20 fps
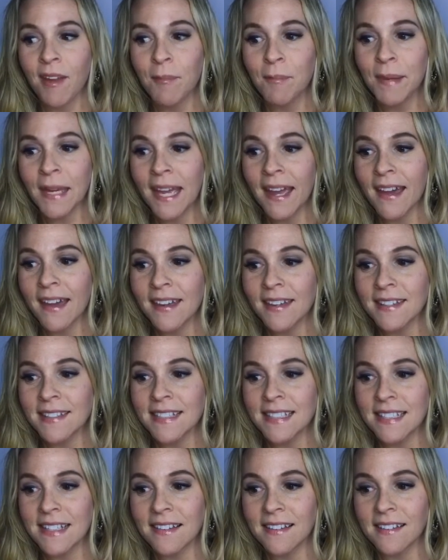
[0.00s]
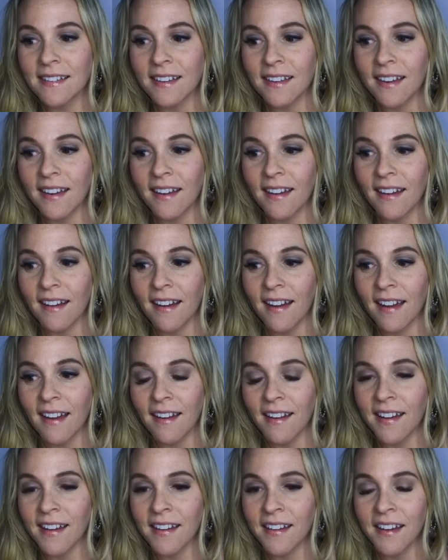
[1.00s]
because I,
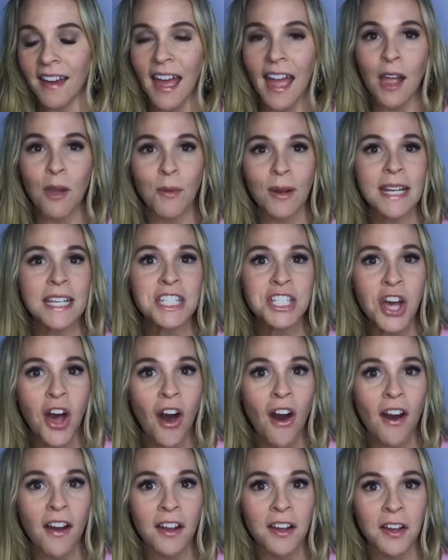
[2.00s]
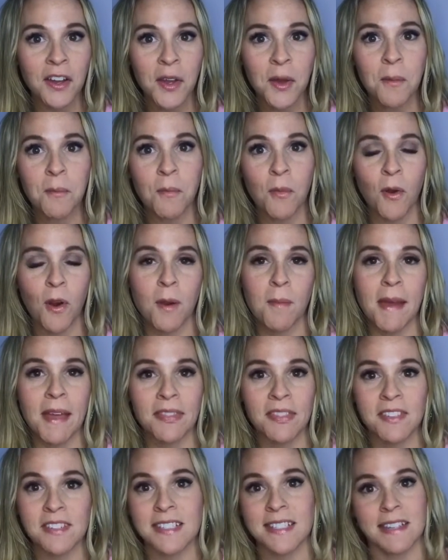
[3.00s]
I want to talk more
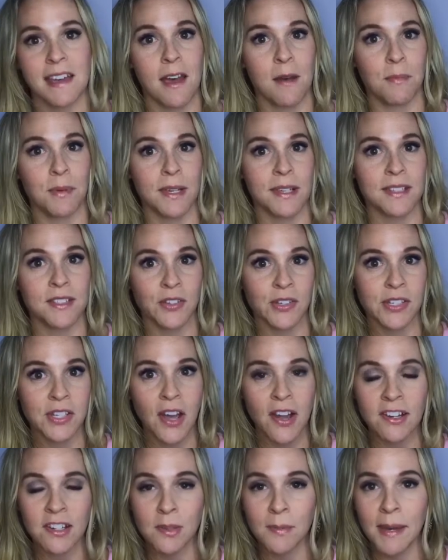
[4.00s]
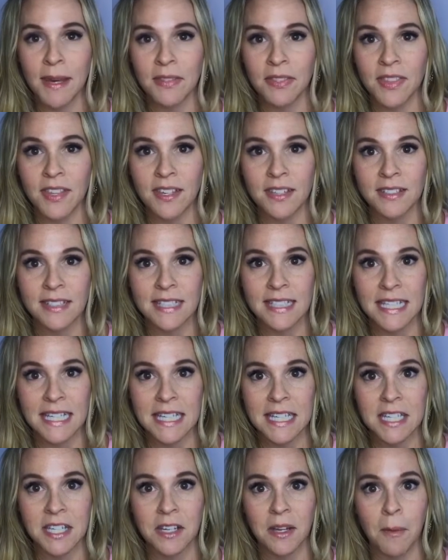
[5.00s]
about this topic. So, I talked about this
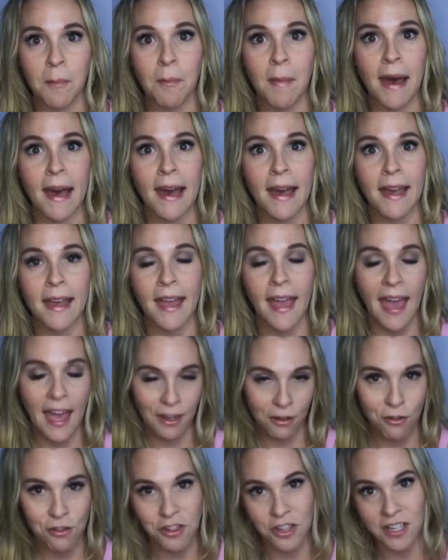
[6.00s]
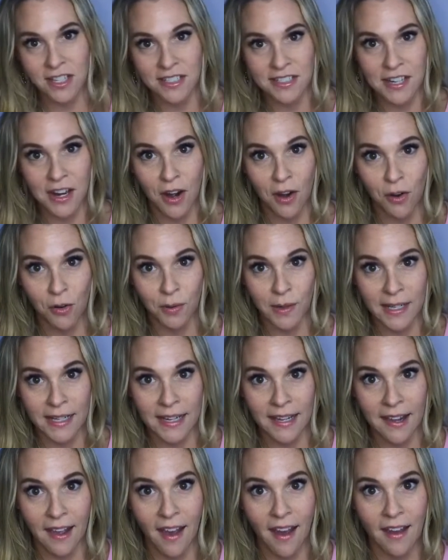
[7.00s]
in my energy and tarot
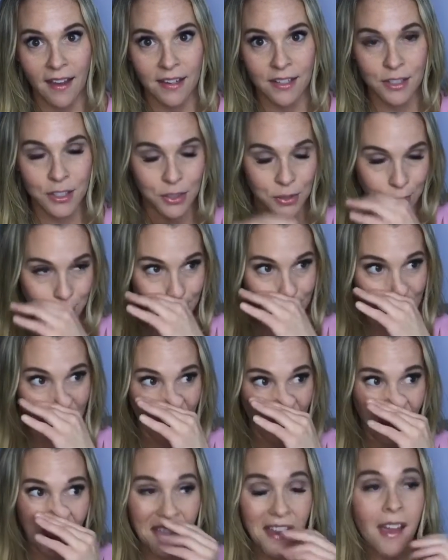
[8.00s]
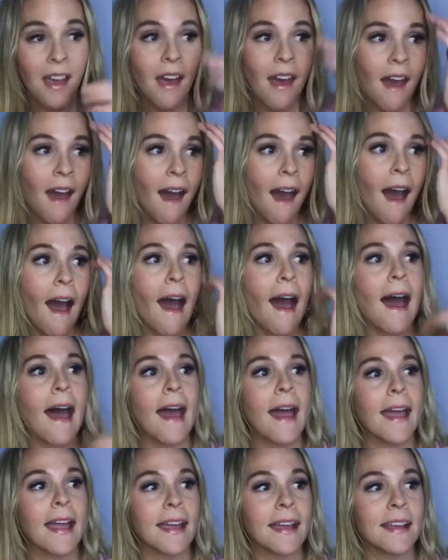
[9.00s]
reading on Tuesday.
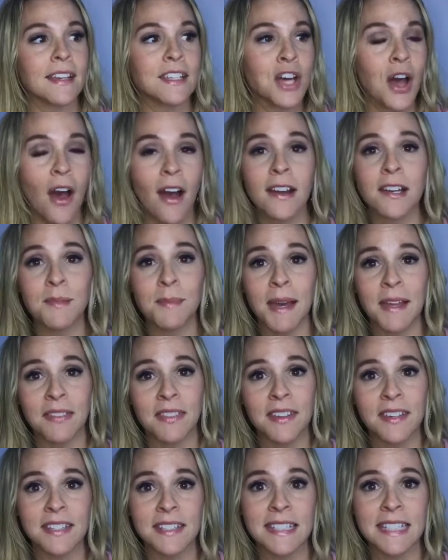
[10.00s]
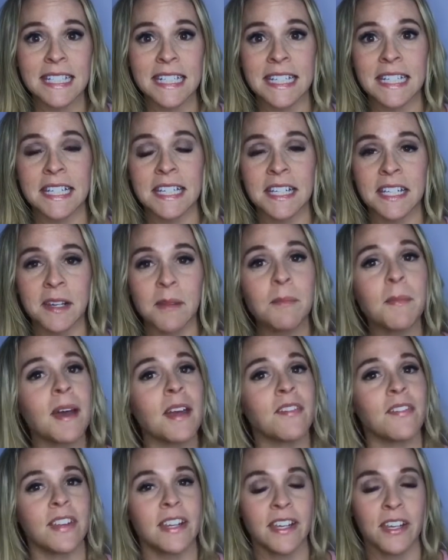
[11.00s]
I talked about this in
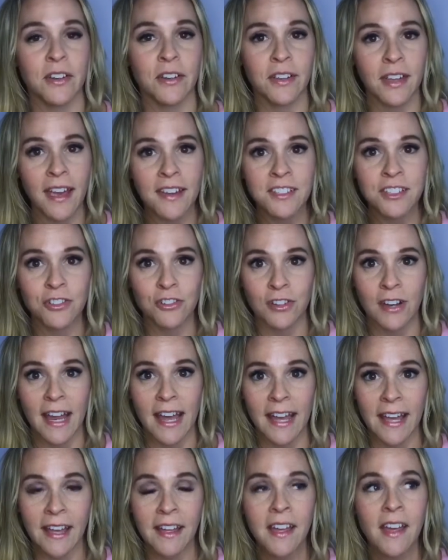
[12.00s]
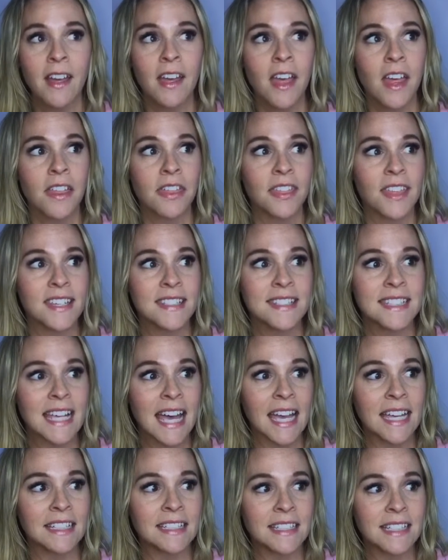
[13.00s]
my video yesterday. This
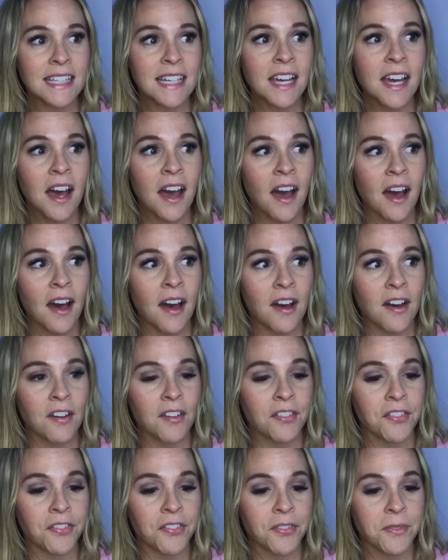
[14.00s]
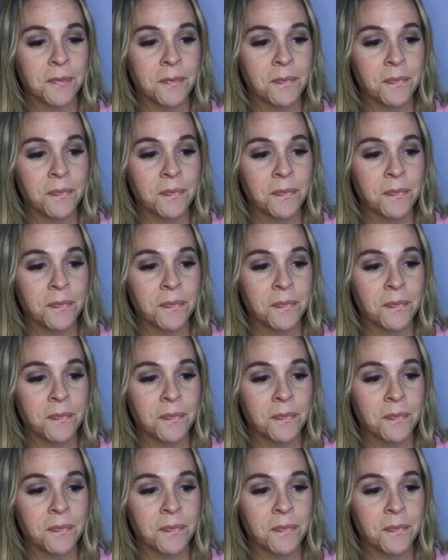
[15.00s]
idea of